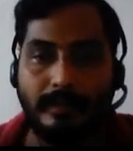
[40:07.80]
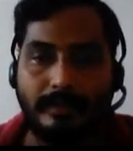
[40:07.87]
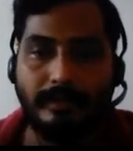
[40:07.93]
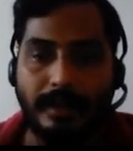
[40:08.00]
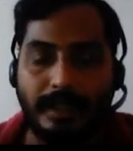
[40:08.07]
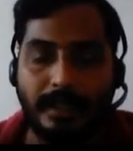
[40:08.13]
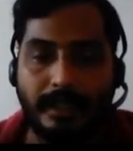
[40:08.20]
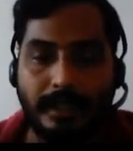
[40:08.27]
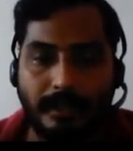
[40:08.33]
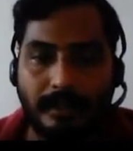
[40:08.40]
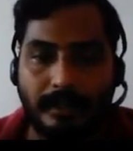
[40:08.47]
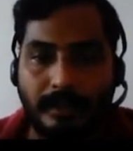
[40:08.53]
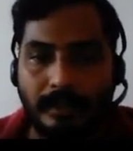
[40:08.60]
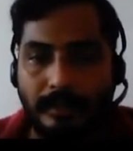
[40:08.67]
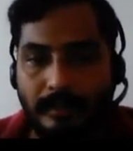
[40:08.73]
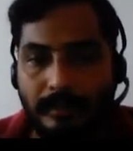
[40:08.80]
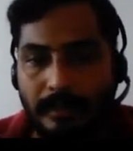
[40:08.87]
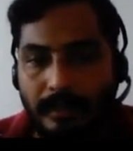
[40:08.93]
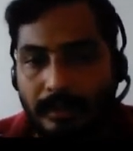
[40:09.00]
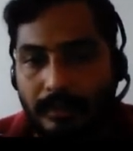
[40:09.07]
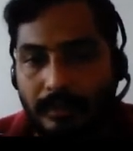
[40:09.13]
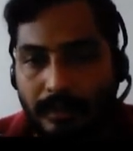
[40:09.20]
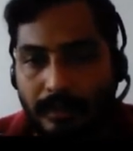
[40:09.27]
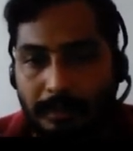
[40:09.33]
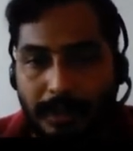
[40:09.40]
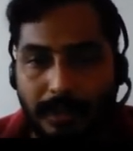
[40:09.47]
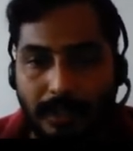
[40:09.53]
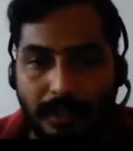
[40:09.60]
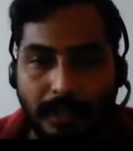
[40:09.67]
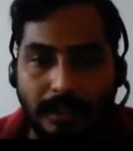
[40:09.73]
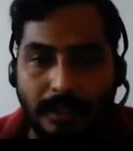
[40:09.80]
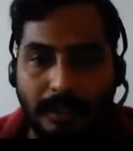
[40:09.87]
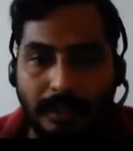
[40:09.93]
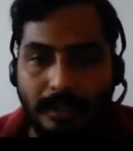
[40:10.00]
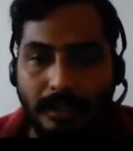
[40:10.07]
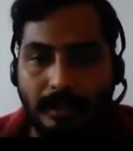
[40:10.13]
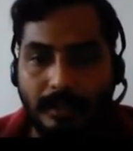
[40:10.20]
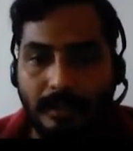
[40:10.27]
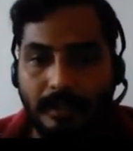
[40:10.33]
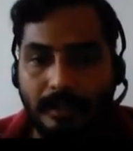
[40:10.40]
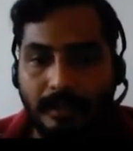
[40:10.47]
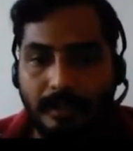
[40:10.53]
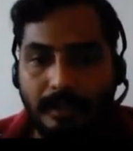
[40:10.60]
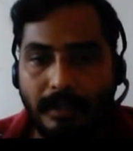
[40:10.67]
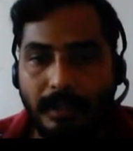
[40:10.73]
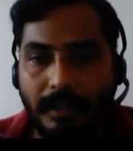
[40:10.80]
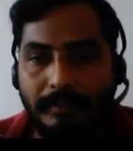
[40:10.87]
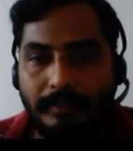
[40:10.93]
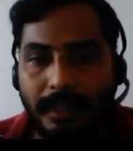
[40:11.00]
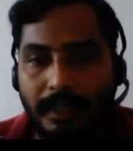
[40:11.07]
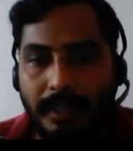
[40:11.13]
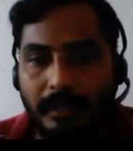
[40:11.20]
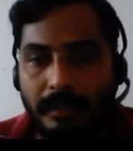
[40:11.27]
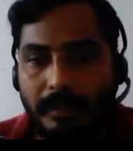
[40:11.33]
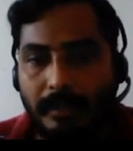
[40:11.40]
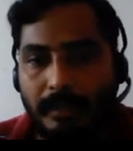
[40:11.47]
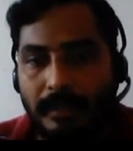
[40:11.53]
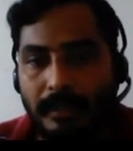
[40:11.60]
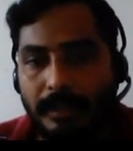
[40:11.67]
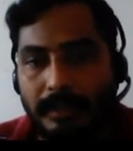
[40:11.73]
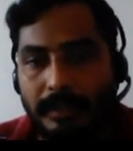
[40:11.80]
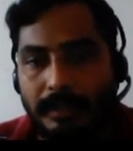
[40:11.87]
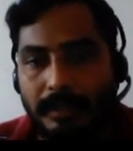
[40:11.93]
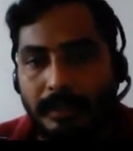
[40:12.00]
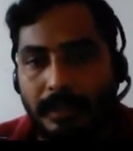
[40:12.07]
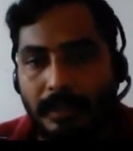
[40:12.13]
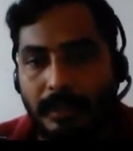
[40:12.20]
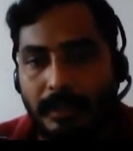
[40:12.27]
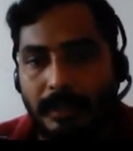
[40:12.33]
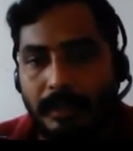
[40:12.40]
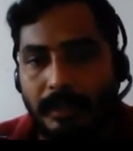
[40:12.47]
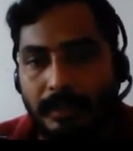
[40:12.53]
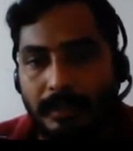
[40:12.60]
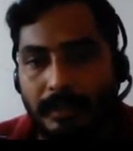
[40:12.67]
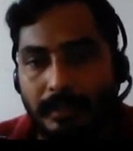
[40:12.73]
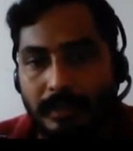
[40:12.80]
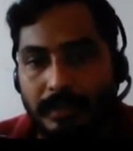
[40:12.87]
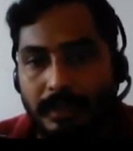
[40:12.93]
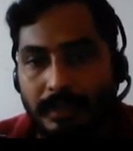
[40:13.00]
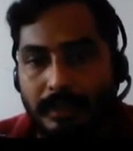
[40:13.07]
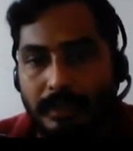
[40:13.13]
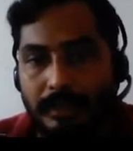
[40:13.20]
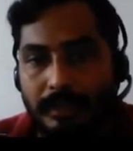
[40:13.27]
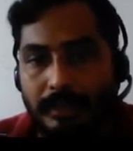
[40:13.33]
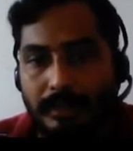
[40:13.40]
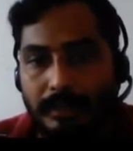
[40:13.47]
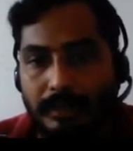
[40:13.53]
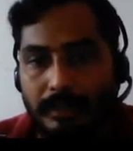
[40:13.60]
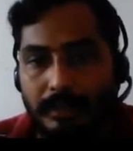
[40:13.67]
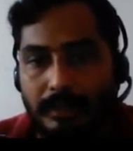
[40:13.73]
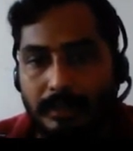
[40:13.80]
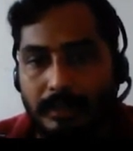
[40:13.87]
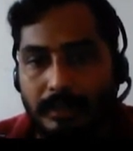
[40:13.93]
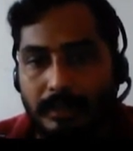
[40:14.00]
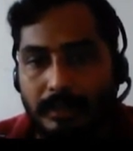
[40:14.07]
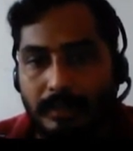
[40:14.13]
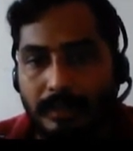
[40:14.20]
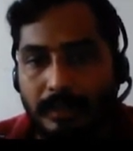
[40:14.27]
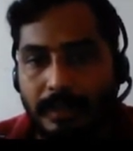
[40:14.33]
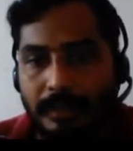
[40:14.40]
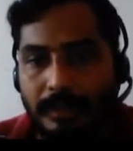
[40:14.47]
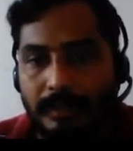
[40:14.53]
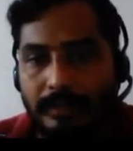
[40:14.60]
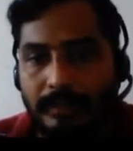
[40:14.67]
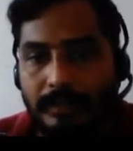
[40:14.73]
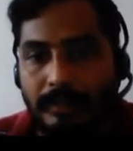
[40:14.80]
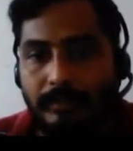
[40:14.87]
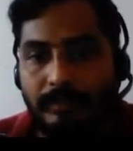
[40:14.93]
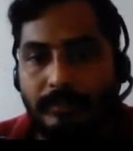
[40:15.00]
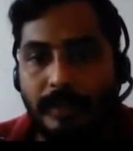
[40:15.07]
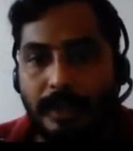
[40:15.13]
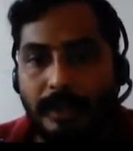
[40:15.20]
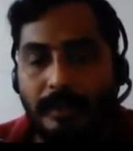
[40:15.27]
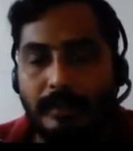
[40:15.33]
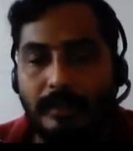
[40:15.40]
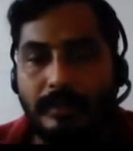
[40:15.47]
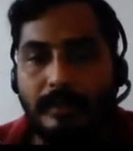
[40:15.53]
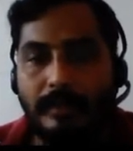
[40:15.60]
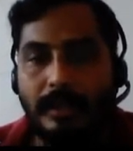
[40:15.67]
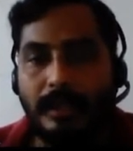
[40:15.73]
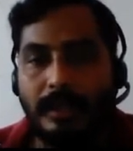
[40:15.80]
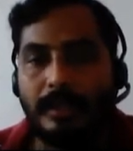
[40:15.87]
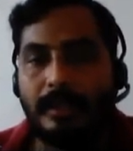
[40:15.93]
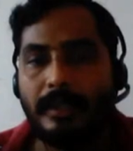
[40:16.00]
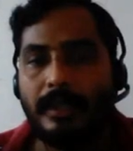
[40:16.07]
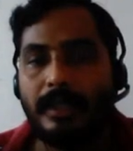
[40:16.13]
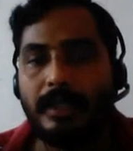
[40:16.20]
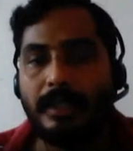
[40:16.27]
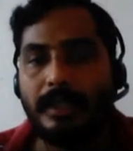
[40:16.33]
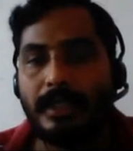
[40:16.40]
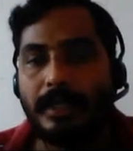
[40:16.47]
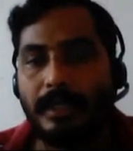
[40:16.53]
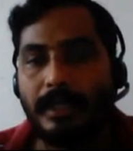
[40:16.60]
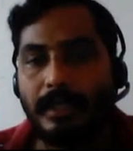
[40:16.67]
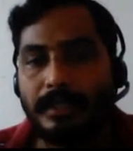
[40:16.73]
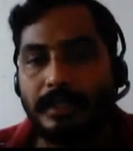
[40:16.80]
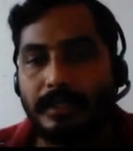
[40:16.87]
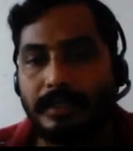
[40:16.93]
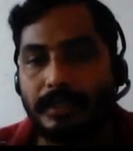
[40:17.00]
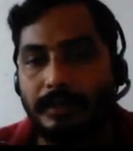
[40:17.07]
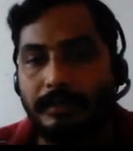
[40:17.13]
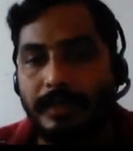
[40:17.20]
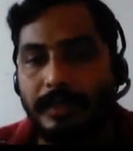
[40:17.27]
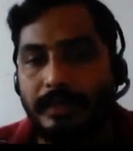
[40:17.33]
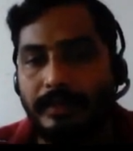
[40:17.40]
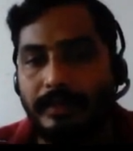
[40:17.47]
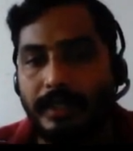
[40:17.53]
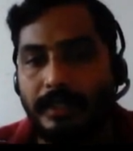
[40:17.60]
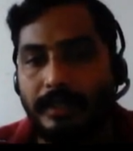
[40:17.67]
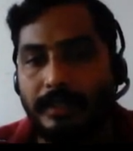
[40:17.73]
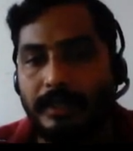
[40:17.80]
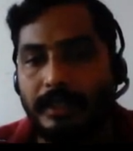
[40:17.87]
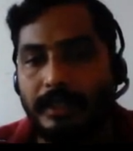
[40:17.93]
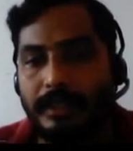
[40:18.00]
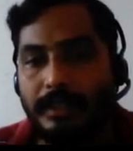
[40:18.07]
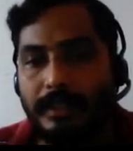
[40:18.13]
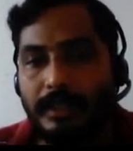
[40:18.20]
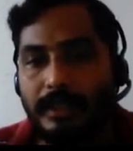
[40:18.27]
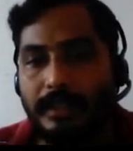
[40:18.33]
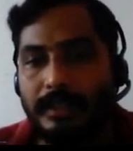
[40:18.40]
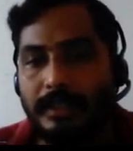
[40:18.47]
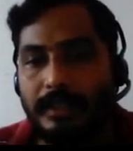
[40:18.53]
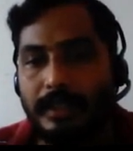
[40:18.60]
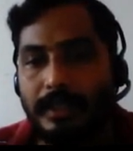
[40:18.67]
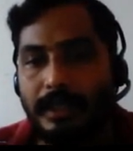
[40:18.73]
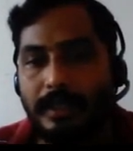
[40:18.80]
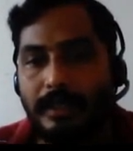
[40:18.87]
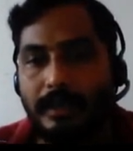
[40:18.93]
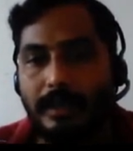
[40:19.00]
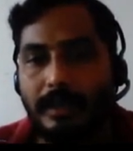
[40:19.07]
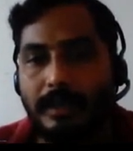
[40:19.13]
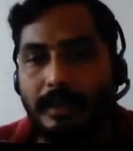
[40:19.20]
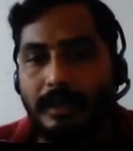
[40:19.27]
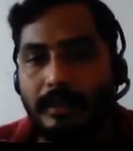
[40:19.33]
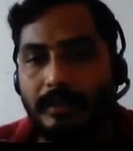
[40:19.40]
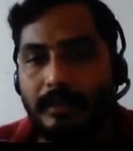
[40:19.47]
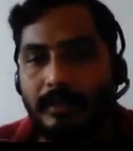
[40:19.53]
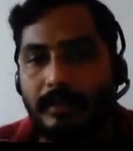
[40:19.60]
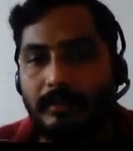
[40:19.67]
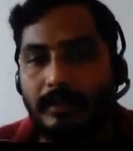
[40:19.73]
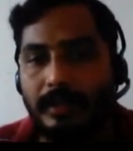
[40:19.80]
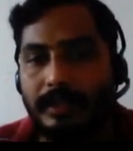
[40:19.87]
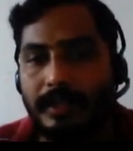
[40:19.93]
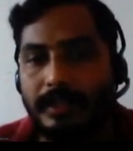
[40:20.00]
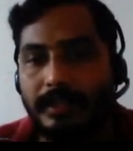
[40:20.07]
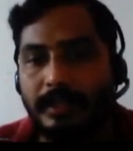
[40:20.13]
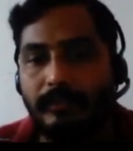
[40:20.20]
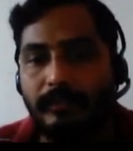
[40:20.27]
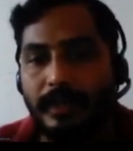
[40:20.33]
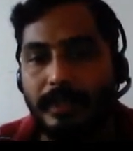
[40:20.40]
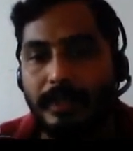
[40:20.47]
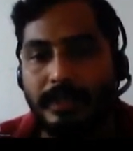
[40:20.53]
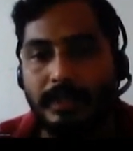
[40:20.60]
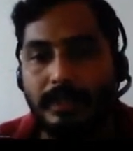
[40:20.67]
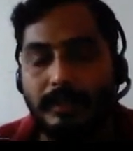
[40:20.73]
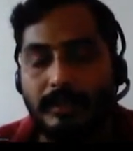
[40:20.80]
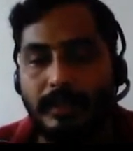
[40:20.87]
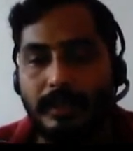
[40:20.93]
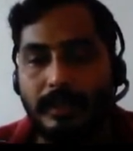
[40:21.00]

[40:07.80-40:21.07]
where to a particular limit, this is going to follow a linear relationship between stress and strain or load versus deflection.